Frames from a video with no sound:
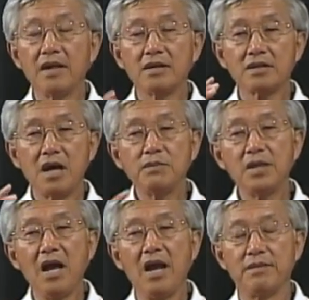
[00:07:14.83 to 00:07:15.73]

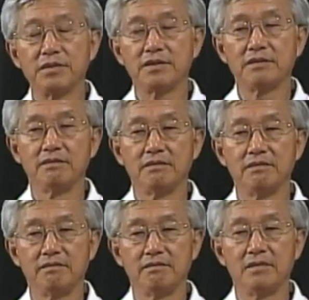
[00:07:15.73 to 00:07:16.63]
Sometimes
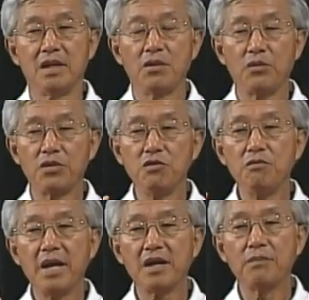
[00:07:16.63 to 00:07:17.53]
when you
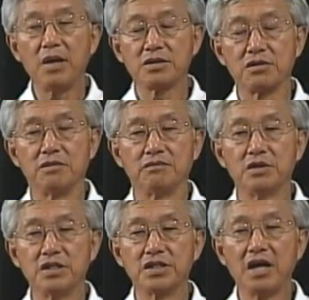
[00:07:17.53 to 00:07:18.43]
make a puzzle,
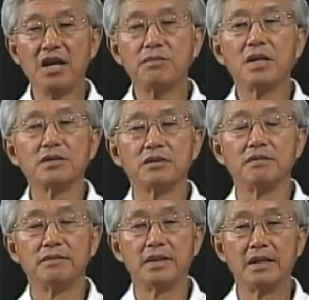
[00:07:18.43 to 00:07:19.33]
you design a puzzle,
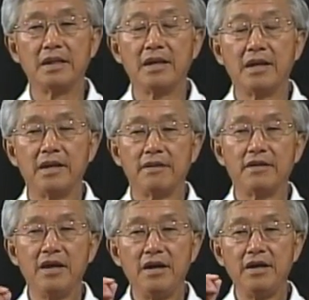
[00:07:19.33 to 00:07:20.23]

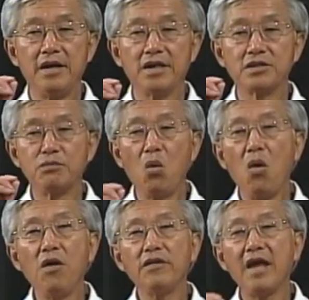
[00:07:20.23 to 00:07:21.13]
there is
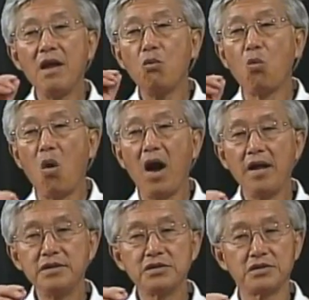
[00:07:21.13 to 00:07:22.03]
more than
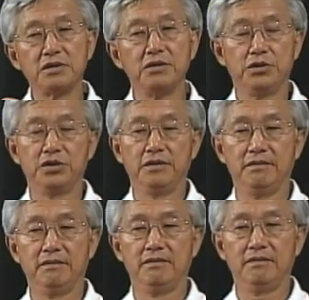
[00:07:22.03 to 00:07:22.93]
one solution.
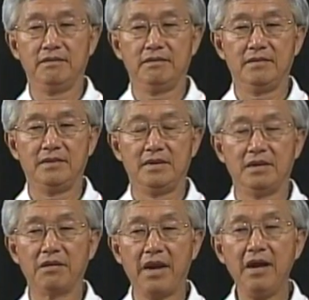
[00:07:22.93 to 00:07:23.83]

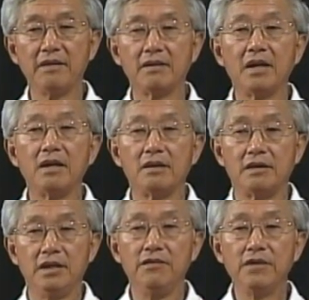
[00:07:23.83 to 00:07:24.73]
Okay?
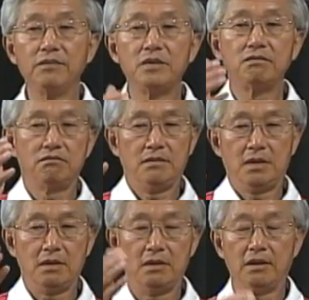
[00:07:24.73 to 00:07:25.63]
Even
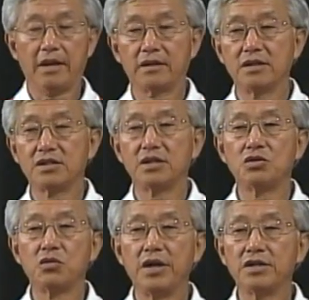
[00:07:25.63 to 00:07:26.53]
like this
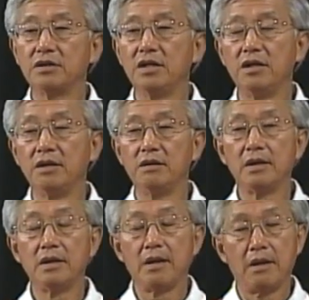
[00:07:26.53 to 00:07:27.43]
situation here,
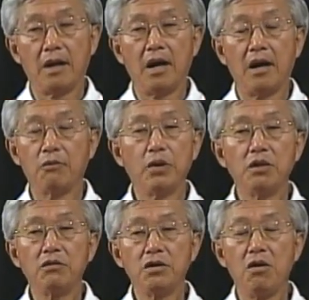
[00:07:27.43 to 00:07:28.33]
we
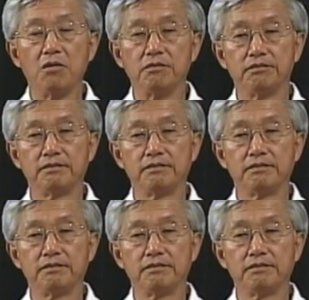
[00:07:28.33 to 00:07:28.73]
don't know.